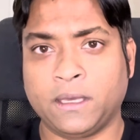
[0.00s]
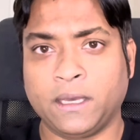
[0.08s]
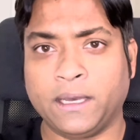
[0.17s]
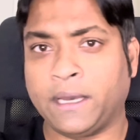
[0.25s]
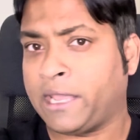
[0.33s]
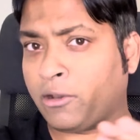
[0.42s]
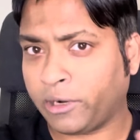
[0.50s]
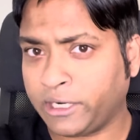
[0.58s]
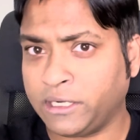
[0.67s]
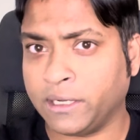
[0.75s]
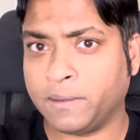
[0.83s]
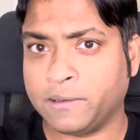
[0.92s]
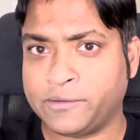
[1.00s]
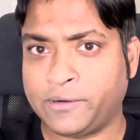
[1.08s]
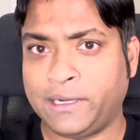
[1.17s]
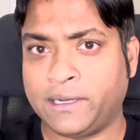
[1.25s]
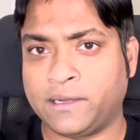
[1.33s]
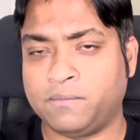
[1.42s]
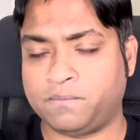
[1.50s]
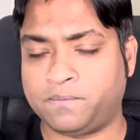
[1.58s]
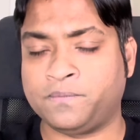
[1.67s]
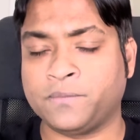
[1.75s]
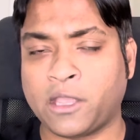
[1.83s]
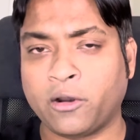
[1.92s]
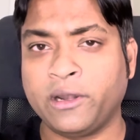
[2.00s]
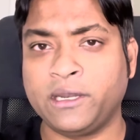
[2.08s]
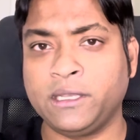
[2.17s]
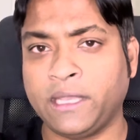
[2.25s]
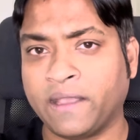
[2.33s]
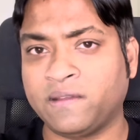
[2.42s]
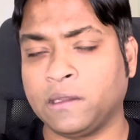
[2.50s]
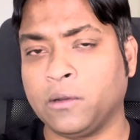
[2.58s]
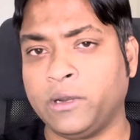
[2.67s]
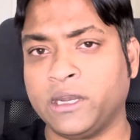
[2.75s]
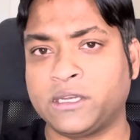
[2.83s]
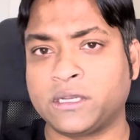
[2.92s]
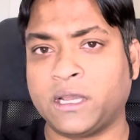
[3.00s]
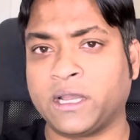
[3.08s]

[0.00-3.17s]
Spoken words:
I already executed